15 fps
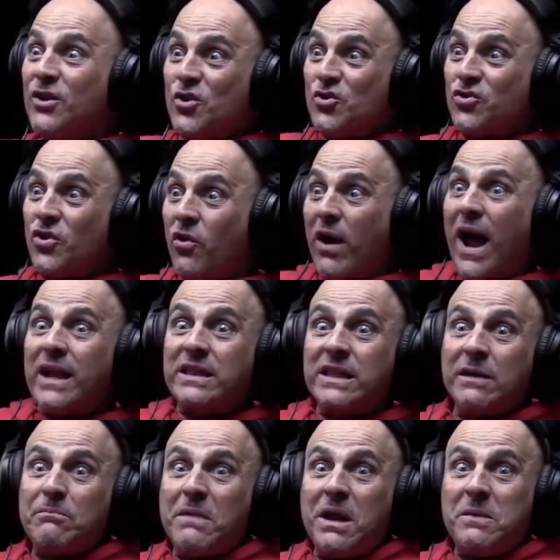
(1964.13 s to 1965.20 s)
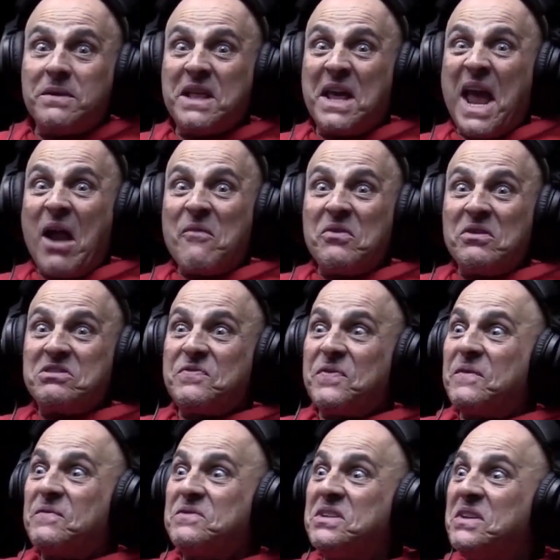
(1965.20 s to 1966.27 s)
So I think maybe they averaged
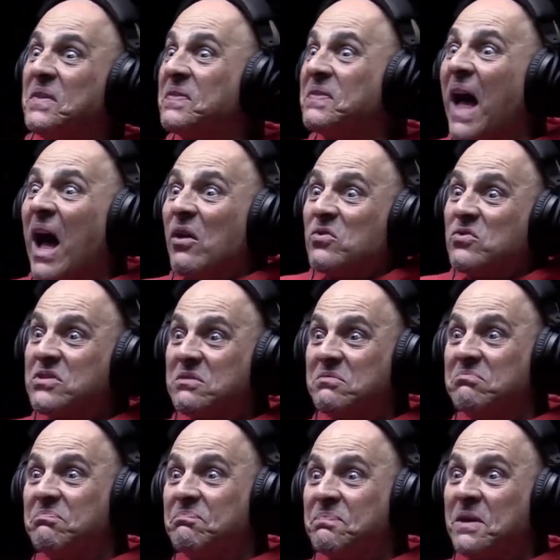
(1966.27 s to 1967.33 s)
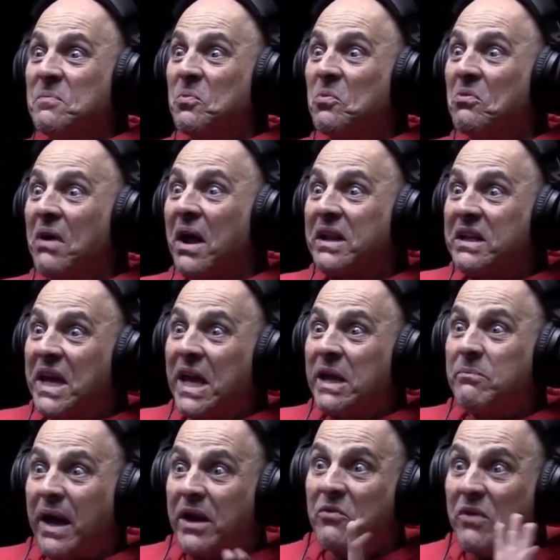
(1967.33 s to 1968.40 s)
15,000 people at a game,
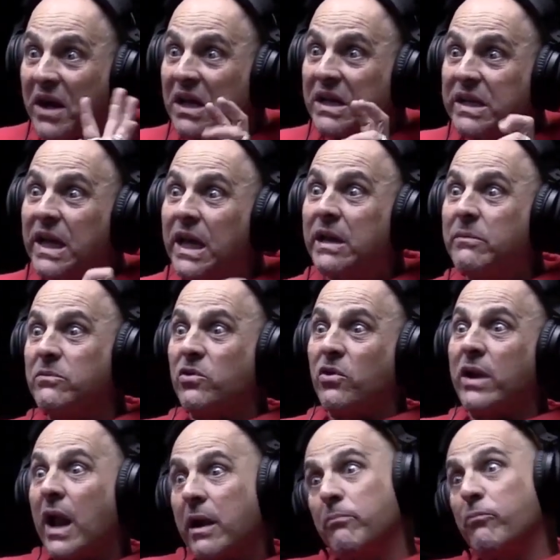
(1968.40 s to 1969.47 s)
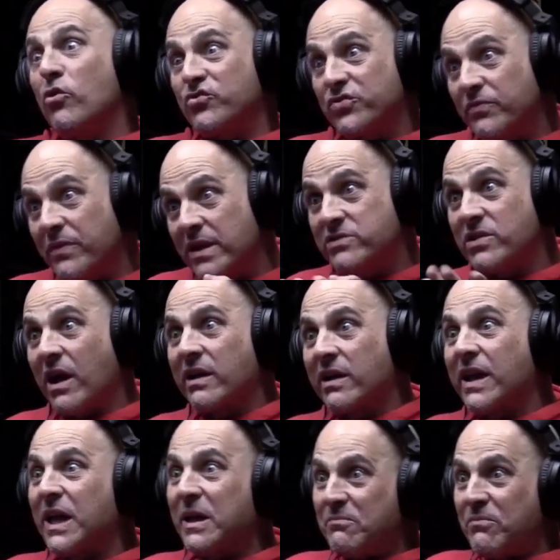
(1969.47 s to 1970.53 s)
at a regular game. You know, not a Boston Red Sox
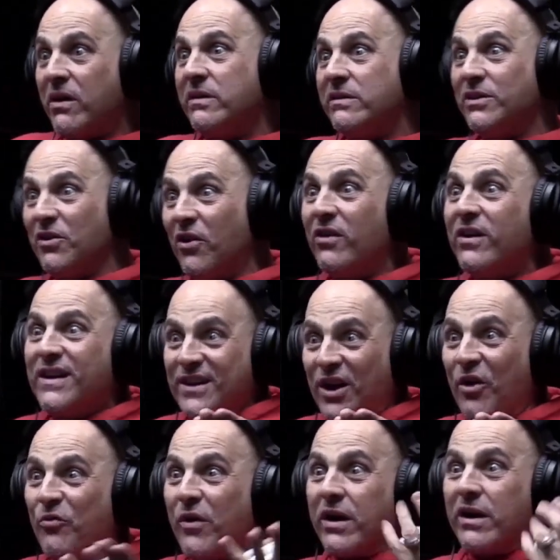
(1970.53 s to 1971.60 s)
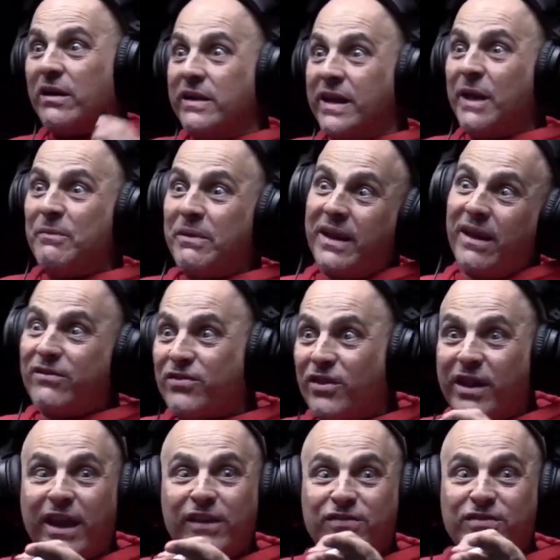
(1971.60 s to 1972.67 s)
game, but you know, a regular game against
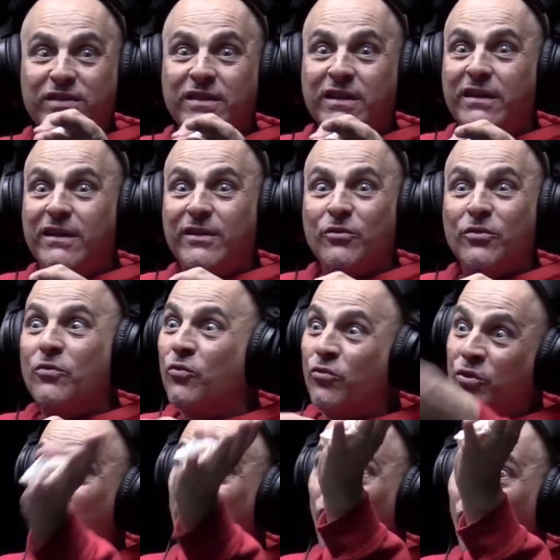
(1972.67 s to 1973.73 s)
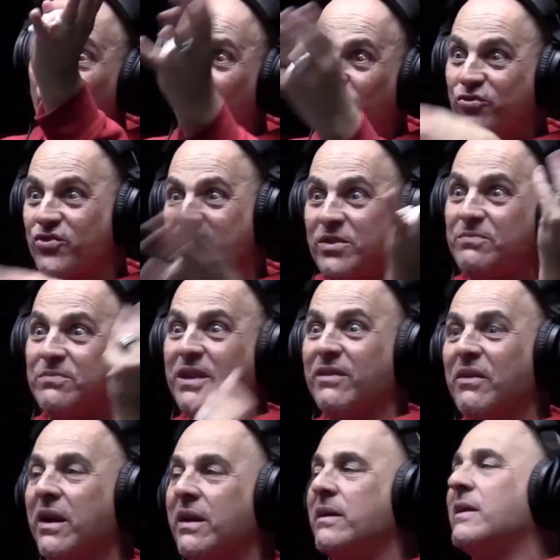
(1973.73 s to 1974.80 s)
the Royals or something,
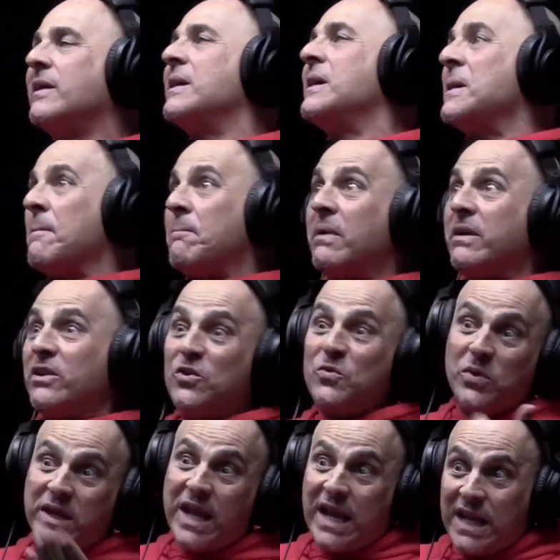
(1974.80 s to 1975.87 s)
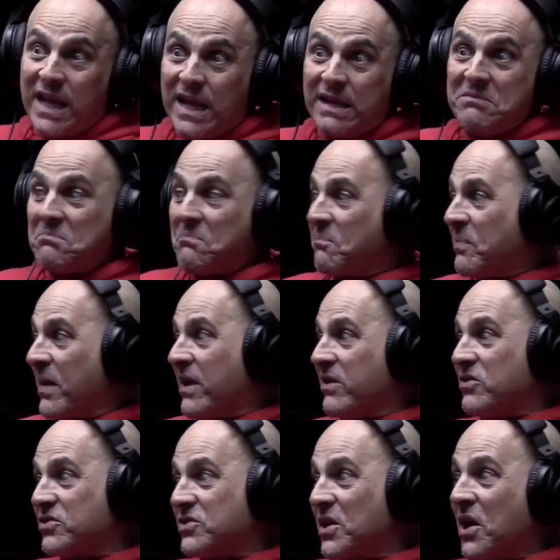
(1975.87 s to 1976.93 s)
right? Yeah. But you would get in, pay
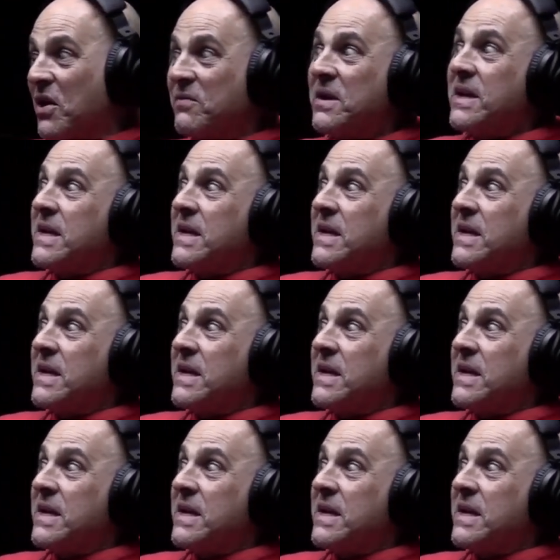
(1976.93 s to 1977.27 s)
your stuff,